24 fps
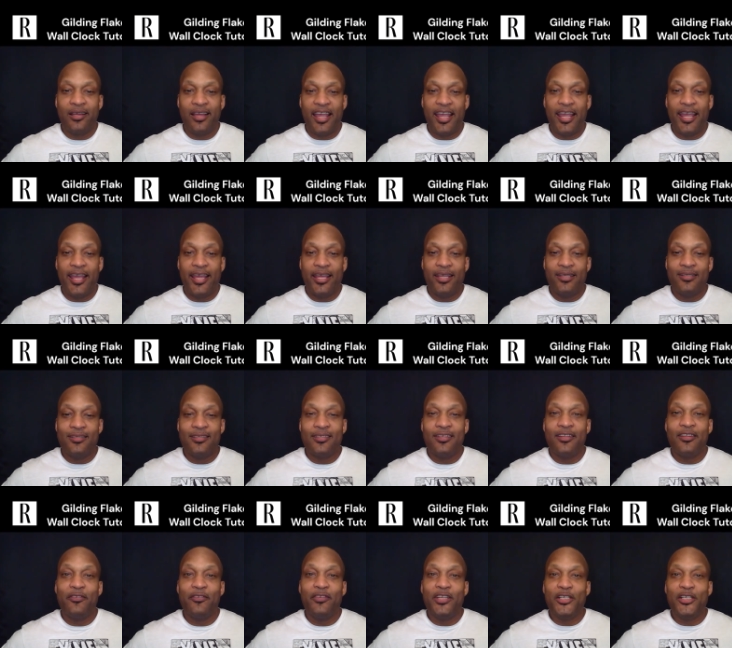And
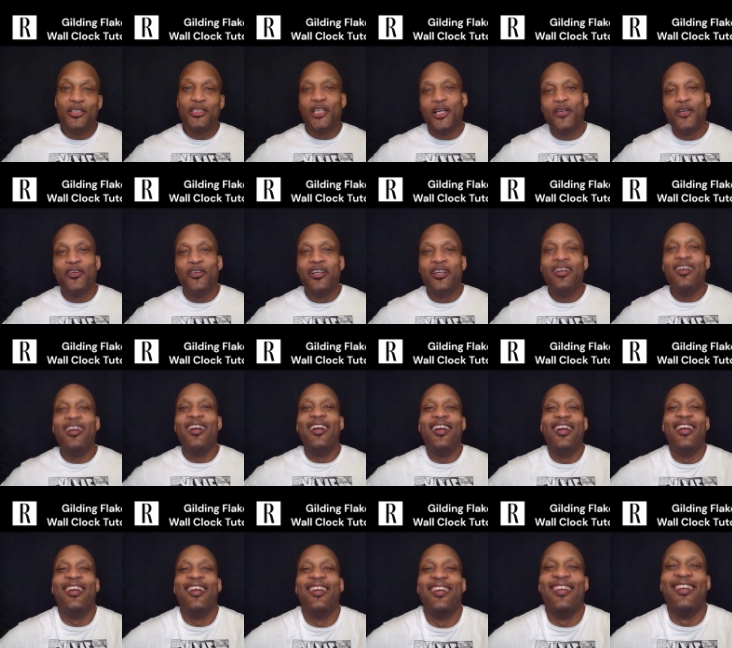the video's over.
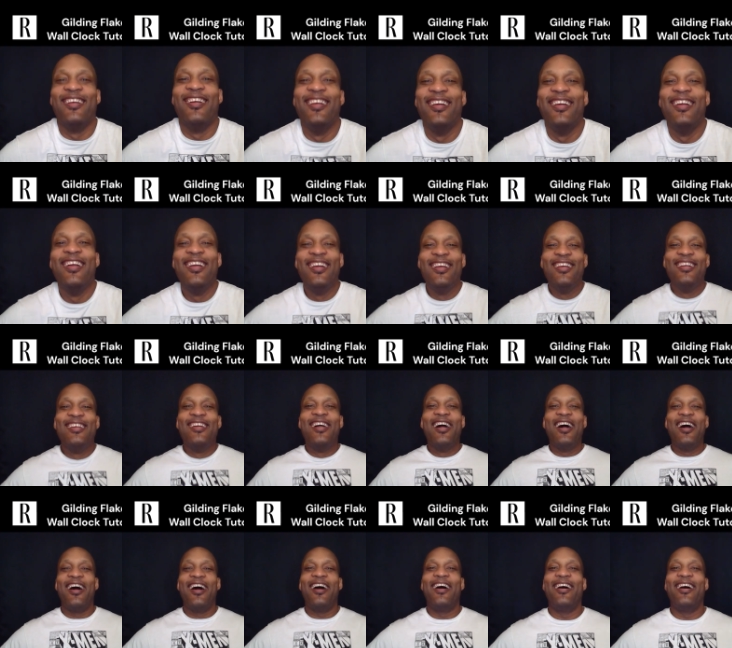
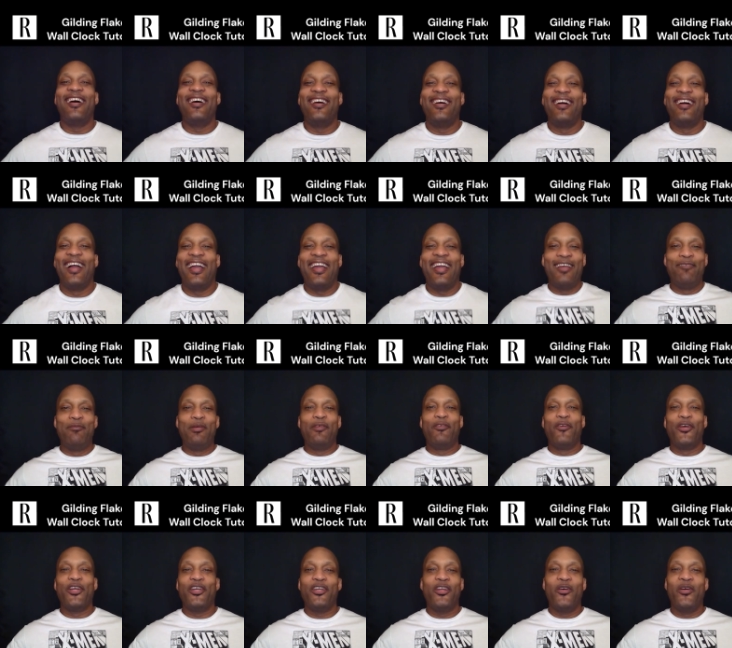And
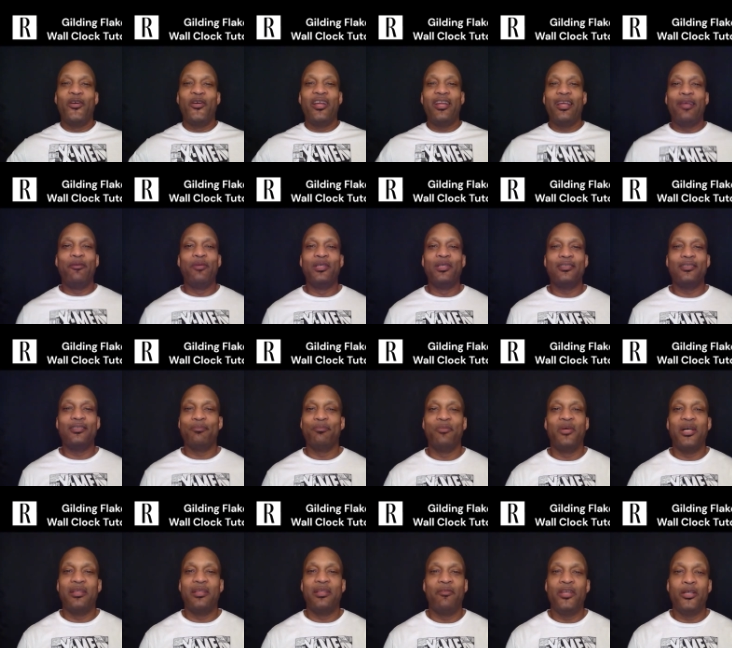before you know it, it was
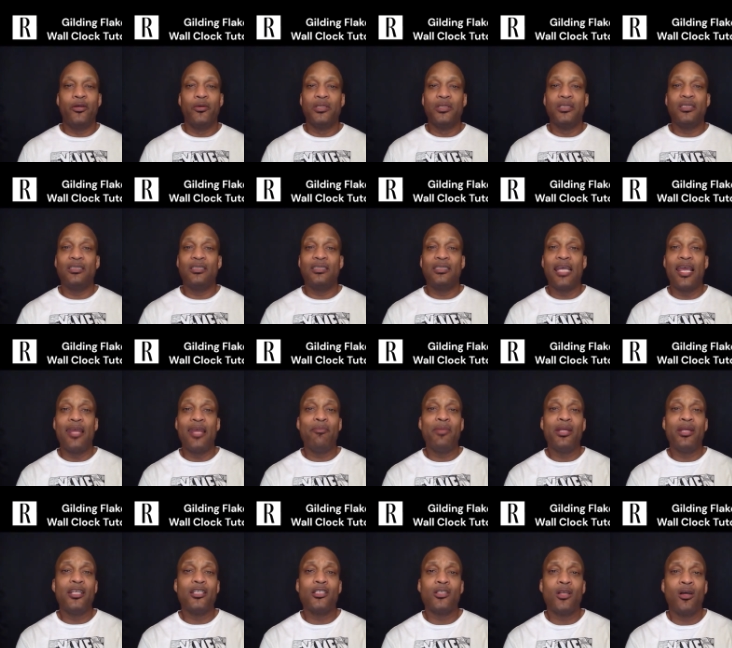what the video was 10
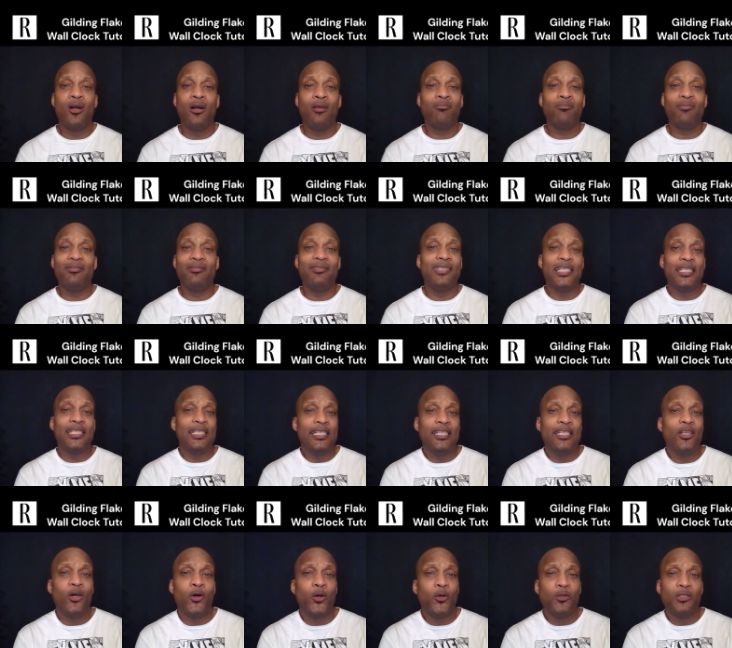minutes long. Didn't
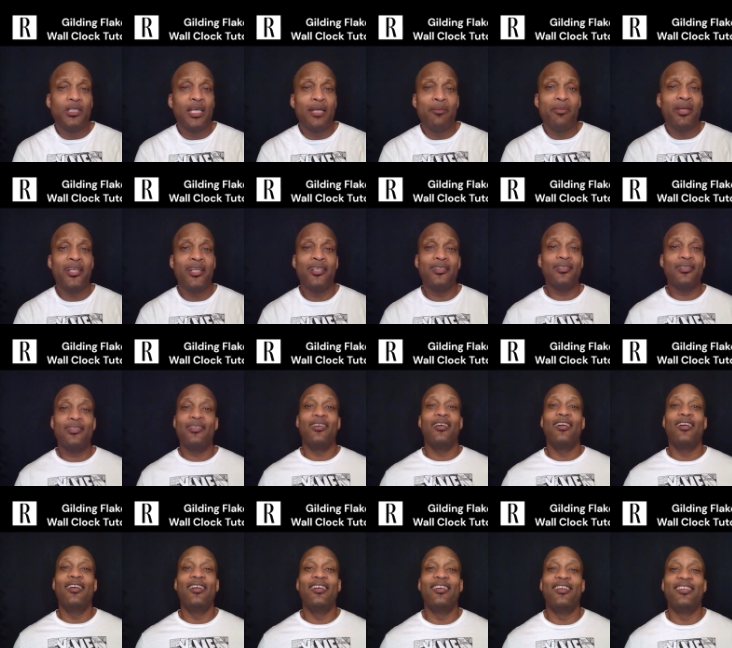need the whole 10 minutes.
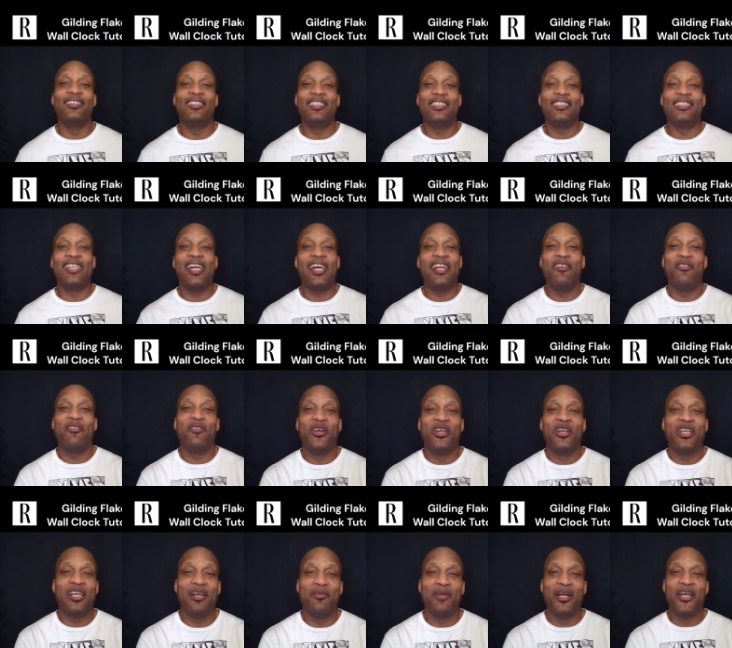Just had to
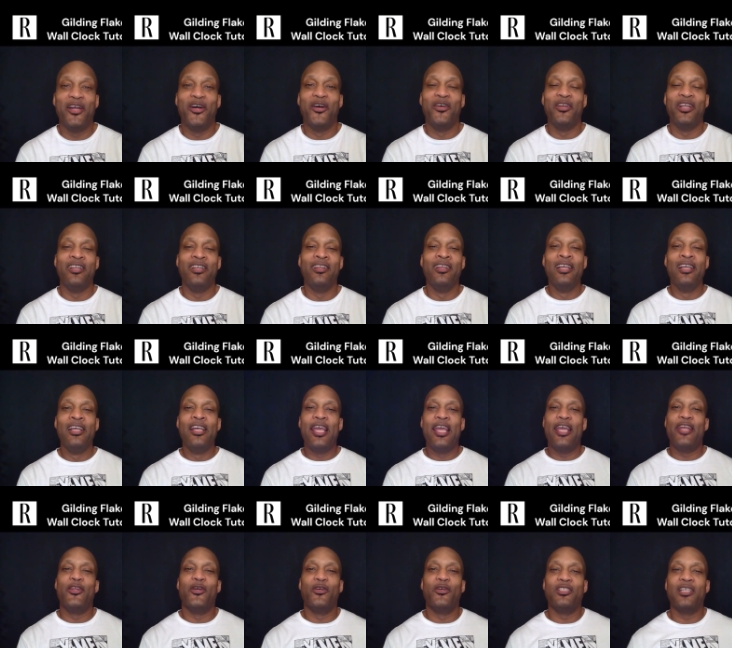work it on my own in
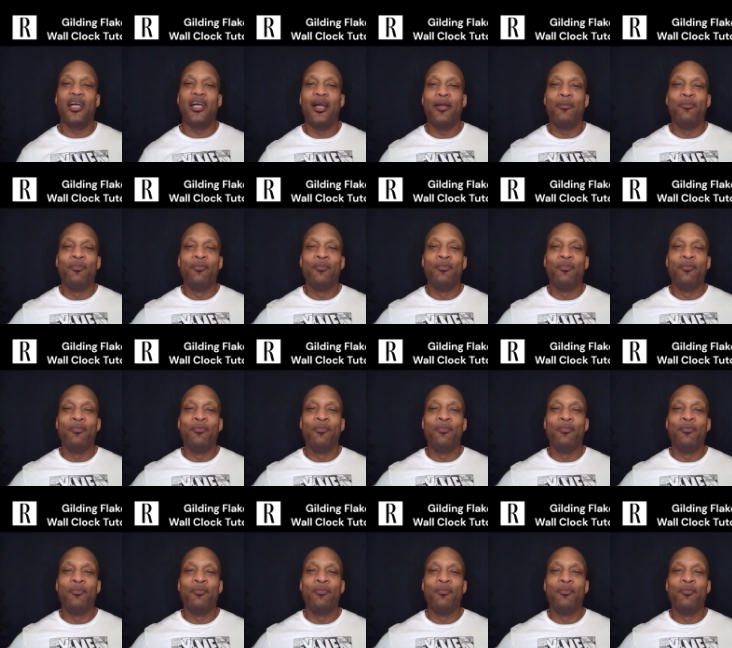no time.